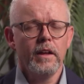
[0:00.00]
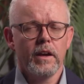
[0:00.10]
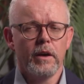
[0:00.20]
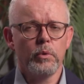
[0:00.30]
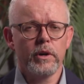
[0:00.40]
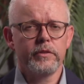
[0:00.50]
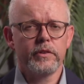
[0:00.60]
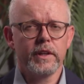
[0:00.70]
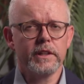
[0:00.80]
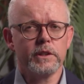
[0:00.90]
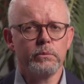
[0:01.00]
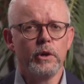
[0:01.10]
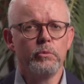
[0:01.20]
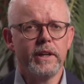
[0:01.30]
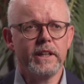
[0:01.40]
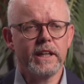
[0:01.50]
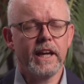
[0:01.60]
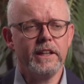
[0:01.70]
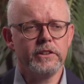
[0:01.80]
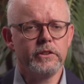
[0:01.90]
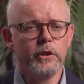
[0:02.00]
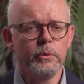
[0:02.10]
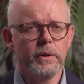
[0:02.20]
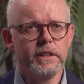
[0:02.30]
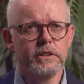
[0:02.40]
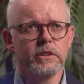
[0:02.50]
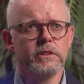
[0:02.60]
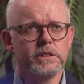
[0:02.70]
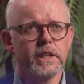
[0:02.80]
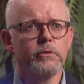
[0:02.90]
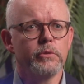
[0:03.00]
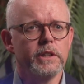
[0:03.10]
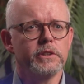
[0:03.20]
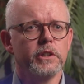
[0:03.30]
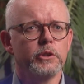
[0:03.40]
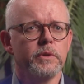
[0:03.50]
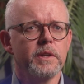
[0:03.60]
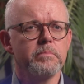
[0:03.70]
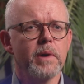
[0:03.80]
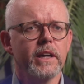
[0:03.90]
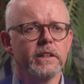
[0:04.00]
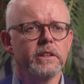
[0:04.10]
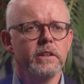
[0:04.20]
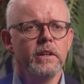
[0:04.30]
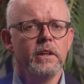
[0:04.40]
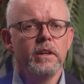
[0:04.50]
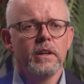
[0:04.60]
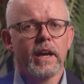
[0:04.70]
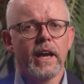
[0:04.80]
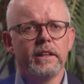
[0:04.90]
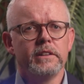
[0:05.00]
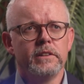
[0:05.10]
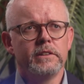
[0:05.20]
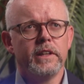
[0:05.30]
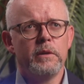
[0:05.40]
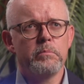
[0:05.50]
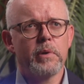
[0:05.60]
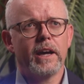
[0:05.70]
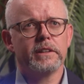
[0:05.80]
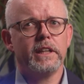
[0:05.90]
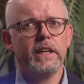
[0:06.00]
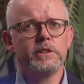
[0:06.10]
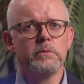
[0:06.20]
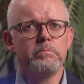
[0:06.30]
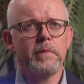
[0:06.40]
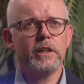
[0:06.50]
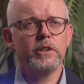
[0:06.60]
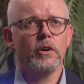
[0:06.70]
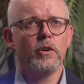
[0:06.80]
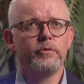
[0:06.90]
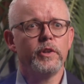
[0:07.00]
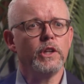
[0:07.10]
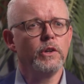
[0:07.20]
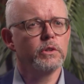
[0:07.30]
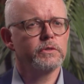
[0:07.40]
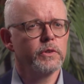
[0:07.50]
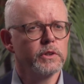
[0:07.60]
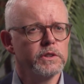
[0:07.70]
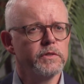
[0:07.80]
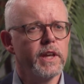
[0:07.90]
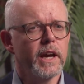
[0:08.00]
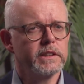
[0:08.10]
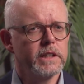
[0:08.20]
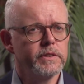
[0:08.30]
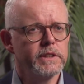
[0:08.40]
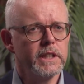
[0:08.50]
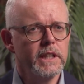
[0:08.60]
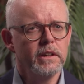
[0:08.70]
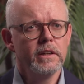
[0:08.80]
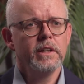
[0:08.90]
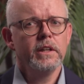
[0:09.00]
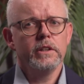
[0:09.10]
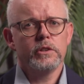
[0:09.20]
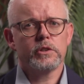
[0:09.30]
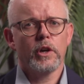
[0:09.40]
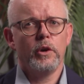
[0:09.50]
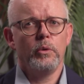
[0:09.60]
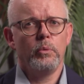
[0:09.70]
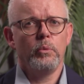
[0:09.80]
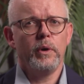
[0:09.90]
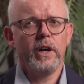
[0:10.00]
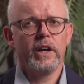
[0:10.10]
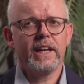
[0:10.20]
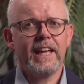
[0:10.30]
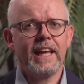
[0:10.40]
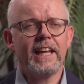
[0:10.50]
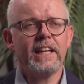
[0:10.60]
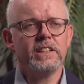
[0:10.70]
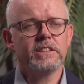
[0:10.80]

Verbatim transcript: One of the things that we're really keen to do is undertake research with impact, and impact is a measure of the usefulness of the activity. So we're keen